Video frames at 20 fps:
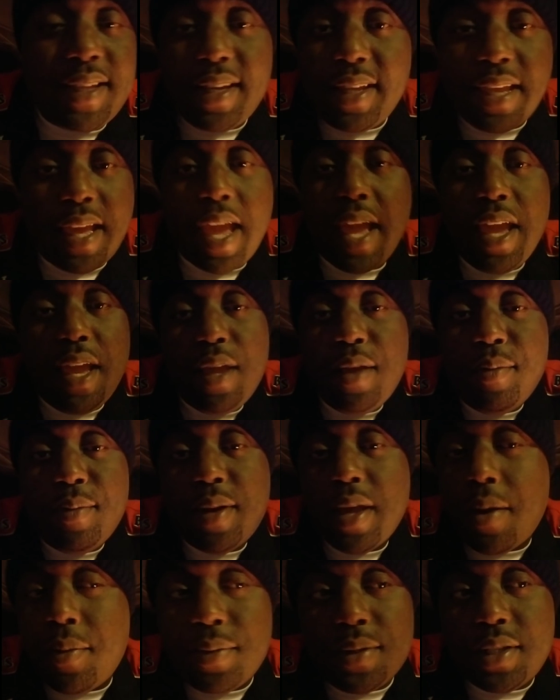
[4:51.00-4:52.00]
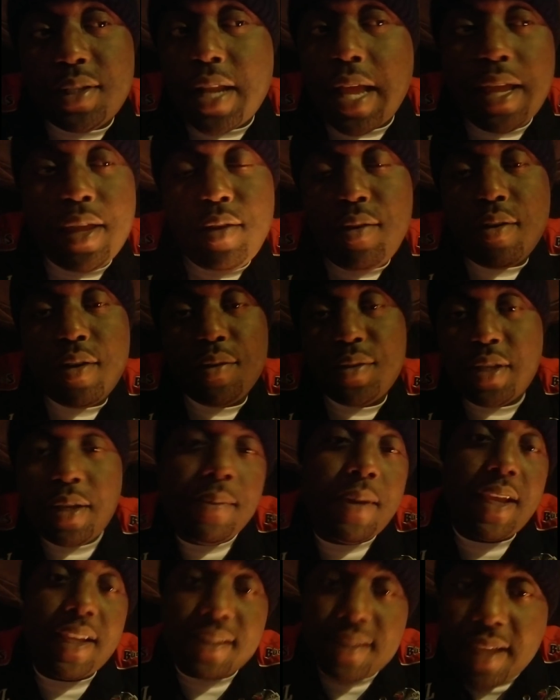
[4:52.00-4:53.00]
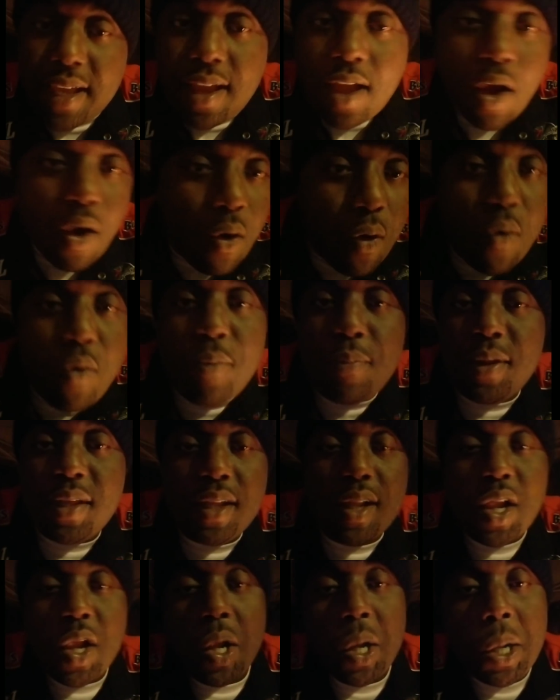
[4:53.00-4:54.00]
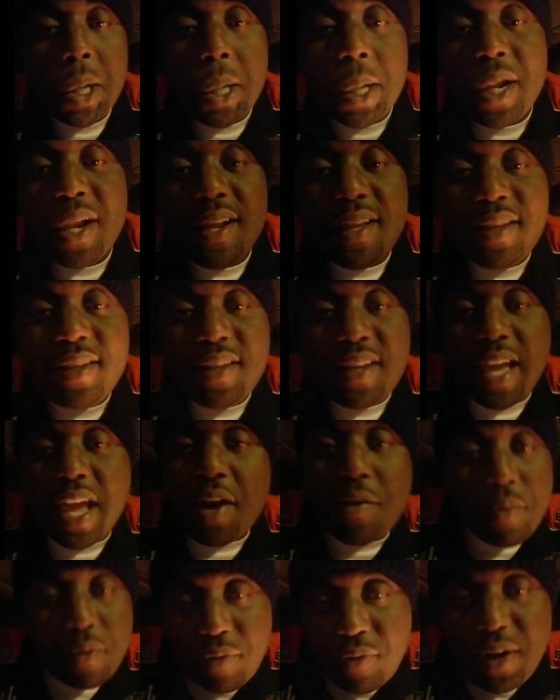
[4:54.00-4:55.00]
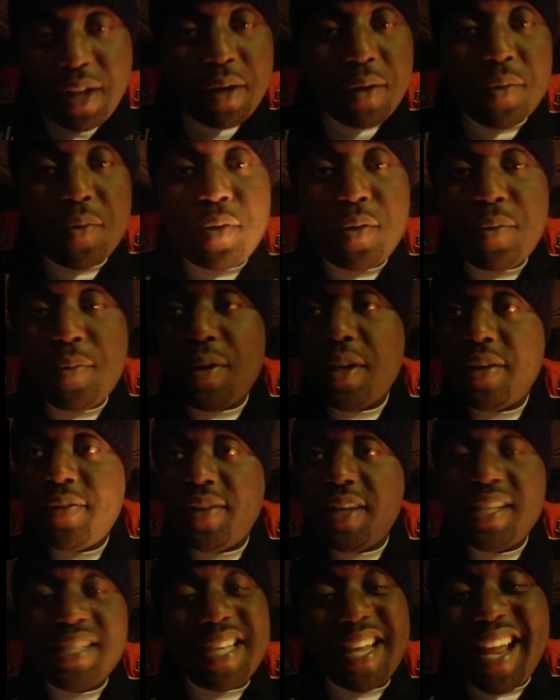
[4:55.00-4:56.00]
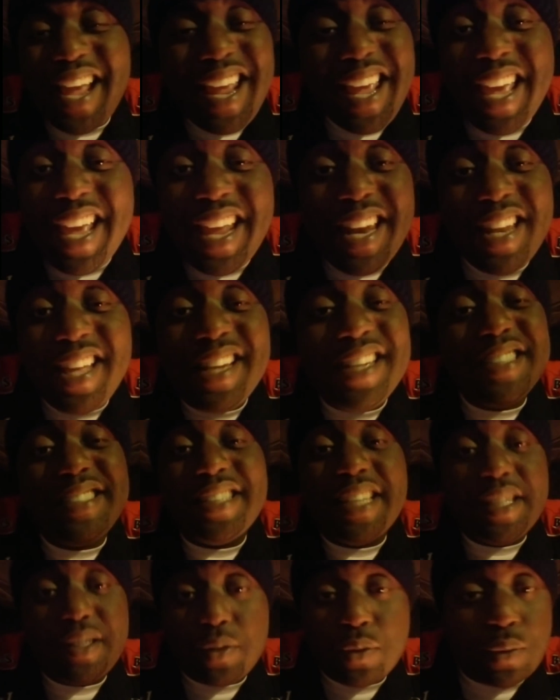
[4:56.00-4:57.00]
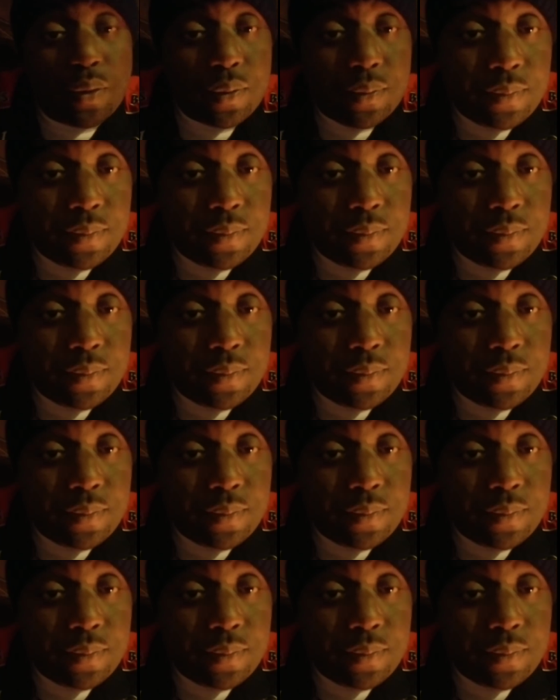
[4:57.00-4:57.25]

the game that was like, something they could take home and kind of reflect on or whatever. He said, I ain't had nothing to say to him.